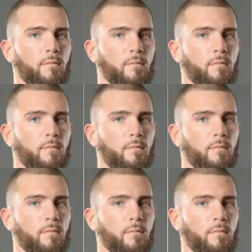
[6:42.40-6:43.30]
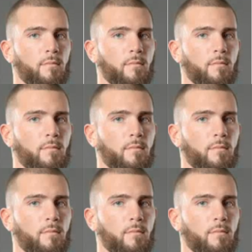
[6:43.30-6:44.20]

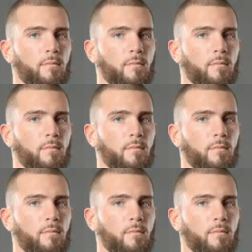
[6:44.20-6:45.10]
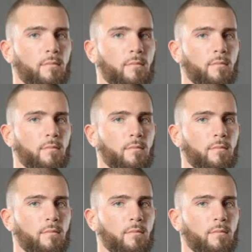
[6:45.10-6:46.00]

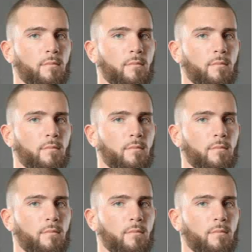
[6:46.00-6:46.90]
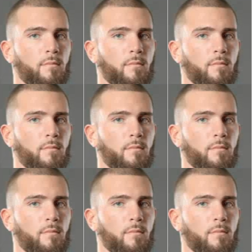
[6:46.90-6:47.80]
This person isn't speaking.